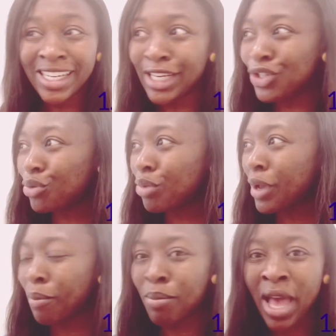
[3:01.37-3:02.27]
need to
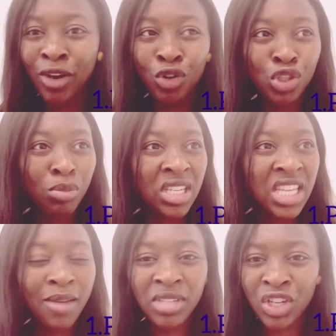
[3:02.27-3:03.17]
be a man or to be
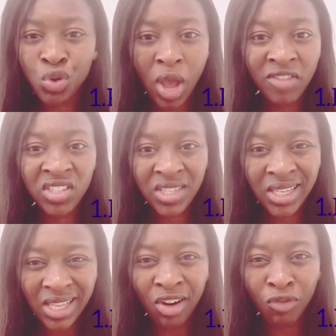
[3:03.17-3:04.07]
tempted to have
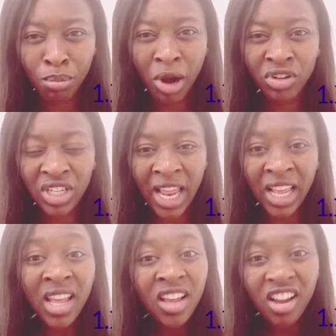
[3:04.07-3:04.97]
sex out of marriage.
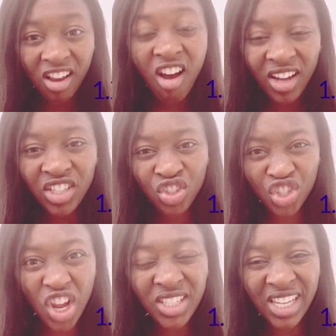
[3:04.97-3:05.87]
Like, God is
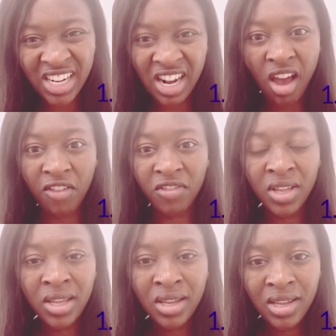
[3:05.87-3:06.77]
just enough.
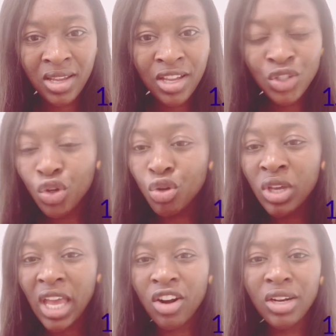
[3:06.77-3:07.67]
So you
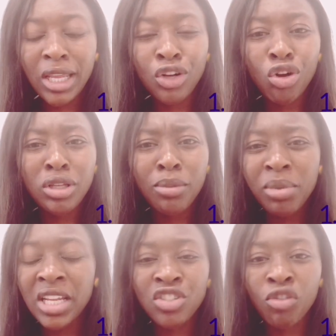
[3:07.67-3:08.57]
cannot ignore the
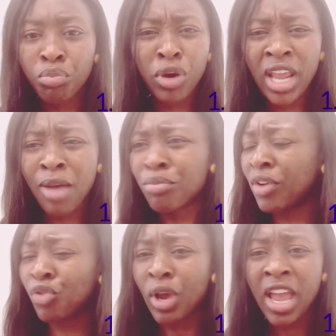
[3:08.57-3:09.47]
place of prayer.
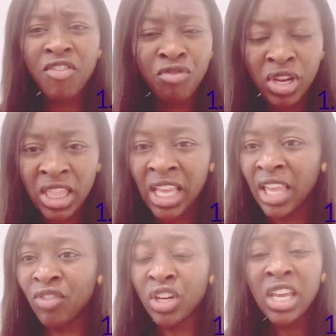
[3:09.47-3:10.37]
Pray for
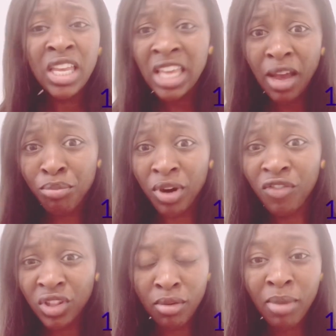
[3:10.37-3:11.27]
everything.
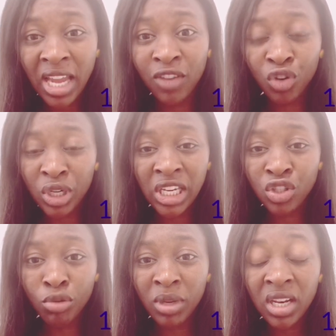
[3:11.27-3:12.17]
Pray for the man if you
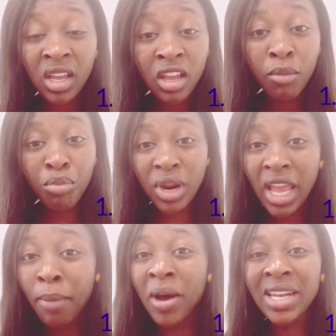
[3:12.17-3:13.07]
need to, but
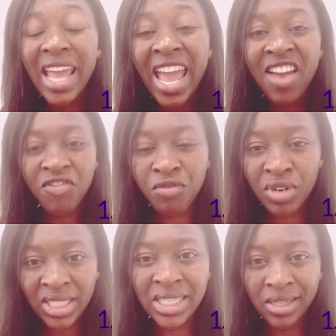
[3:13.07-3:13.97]
pray about
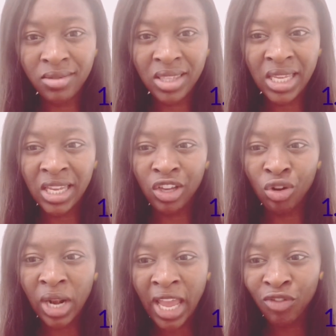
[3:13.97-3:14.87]
every single thing in
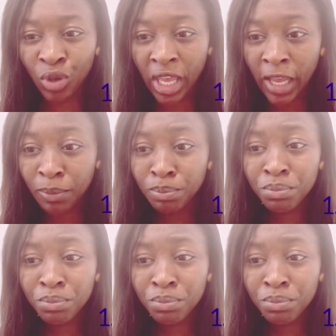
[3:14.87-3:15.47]
your life, okay?